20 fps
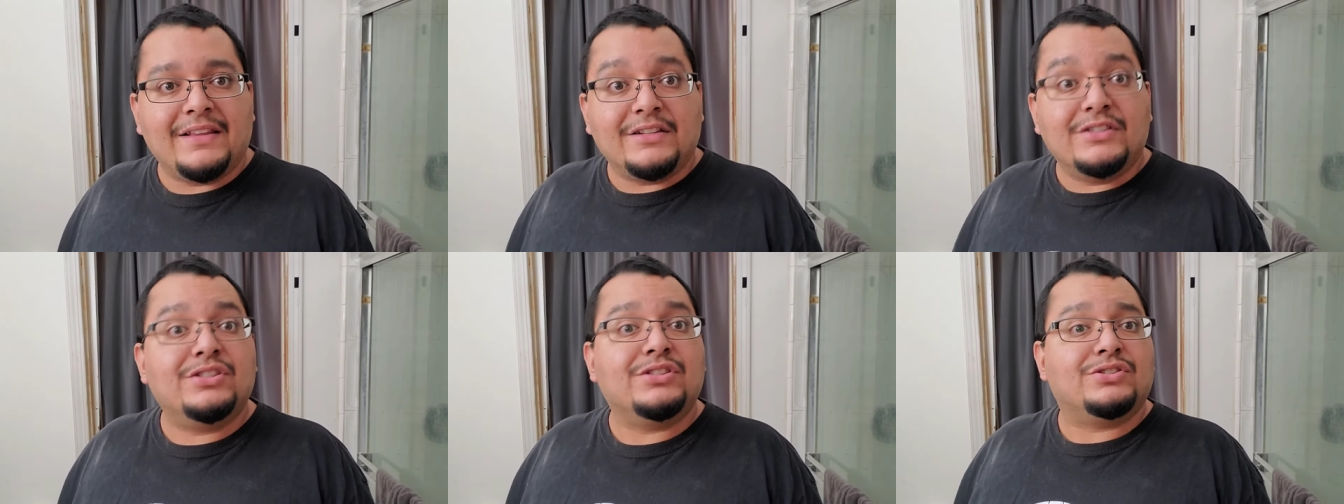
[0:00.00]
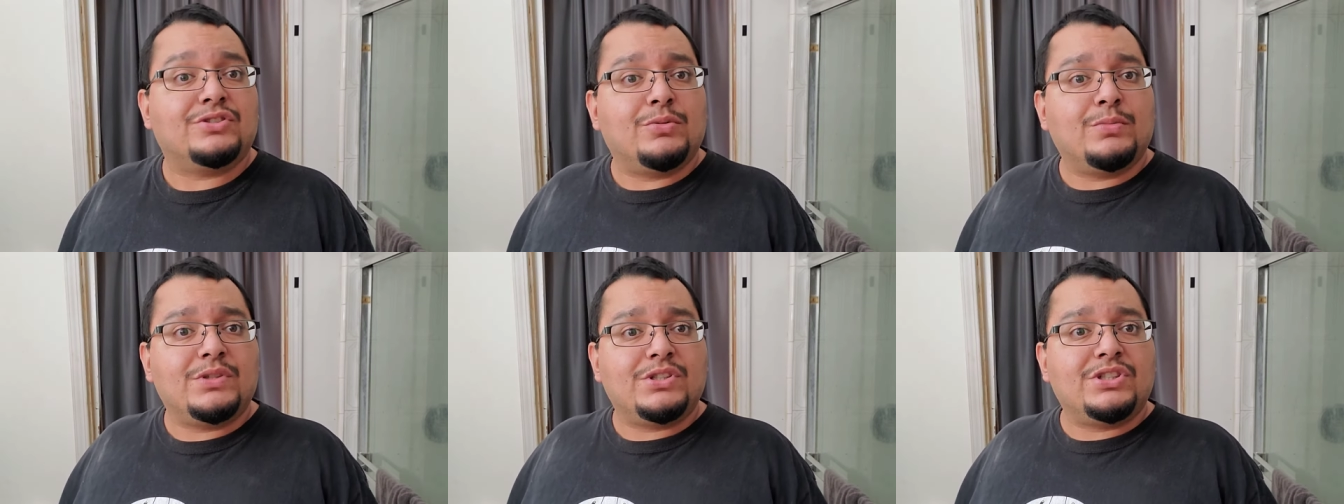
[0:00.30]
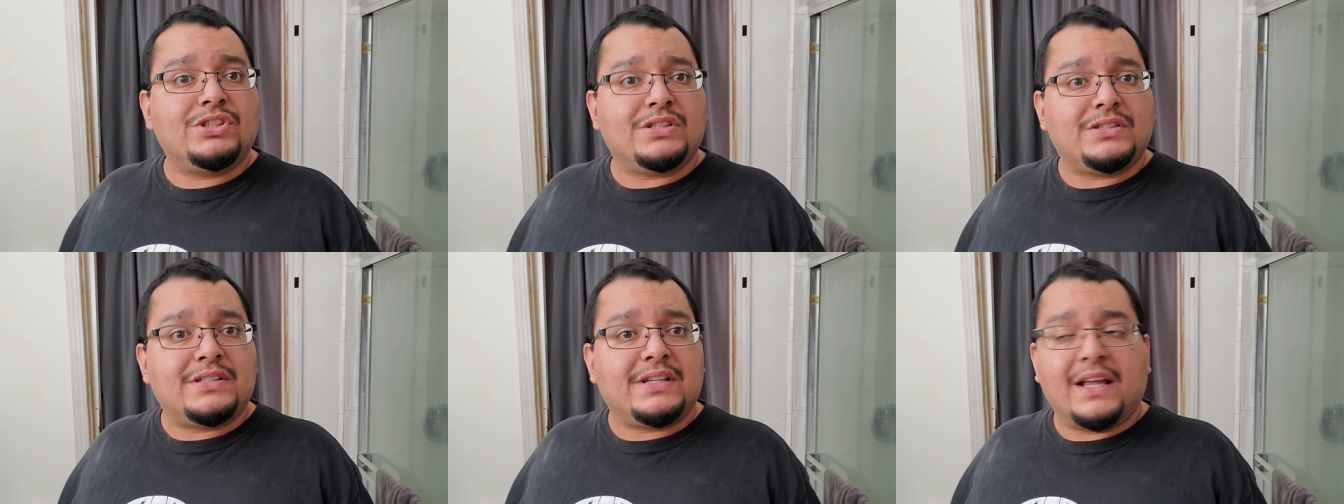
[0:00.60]
There's just so much
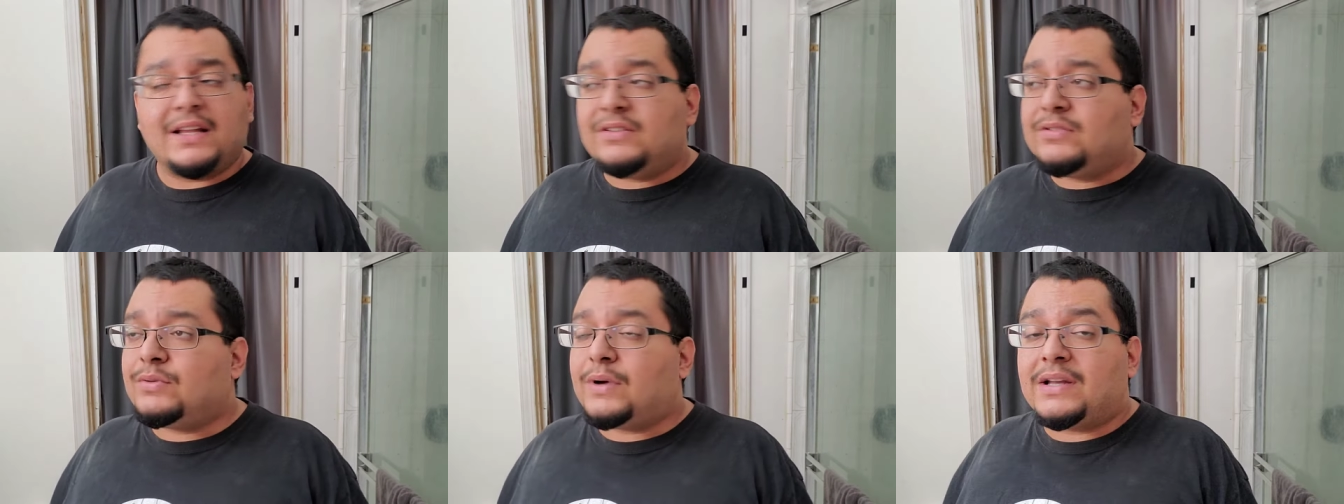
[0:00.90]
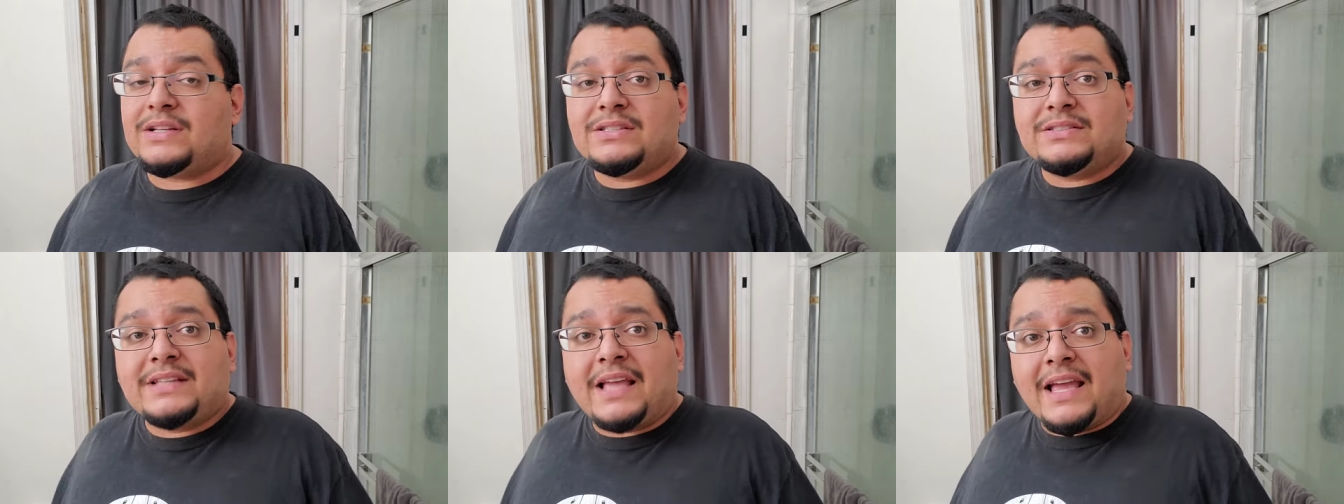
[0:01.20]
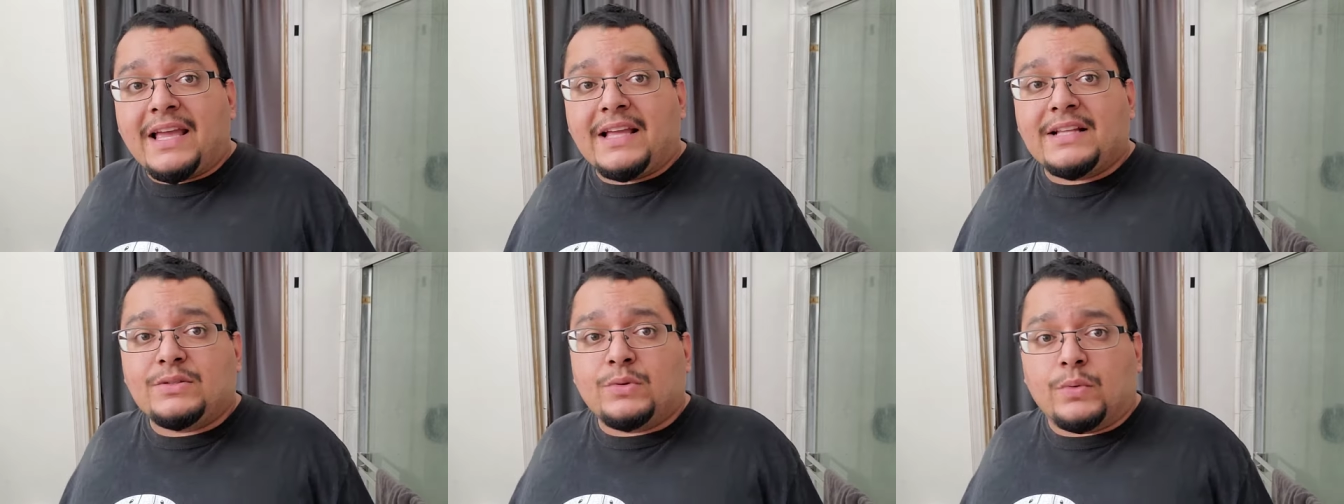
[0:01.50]
shit to get to. I just
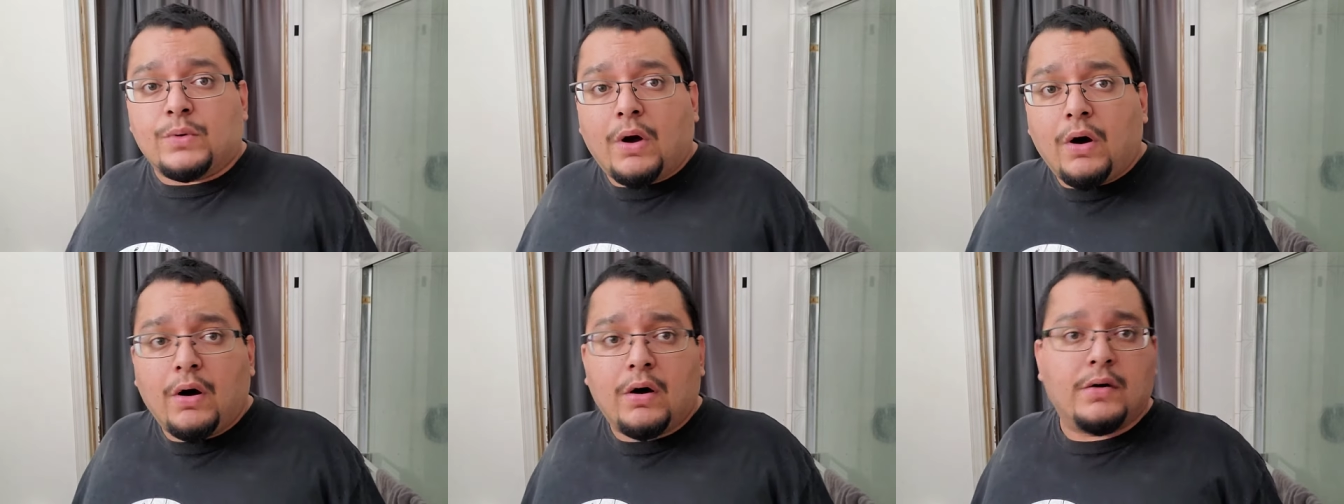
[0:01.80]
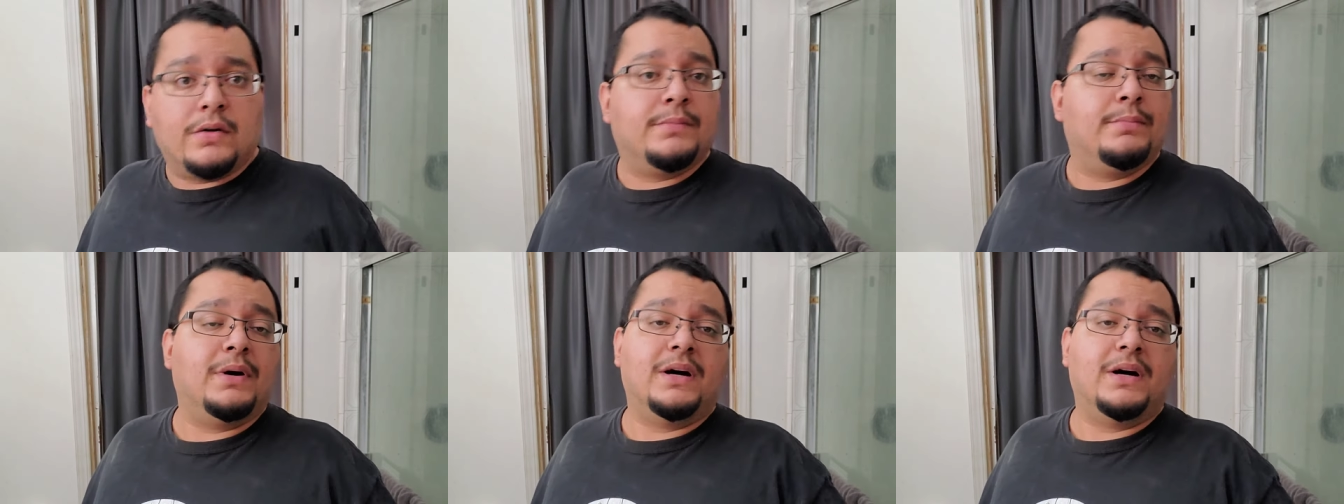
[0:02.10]
can't get to it all.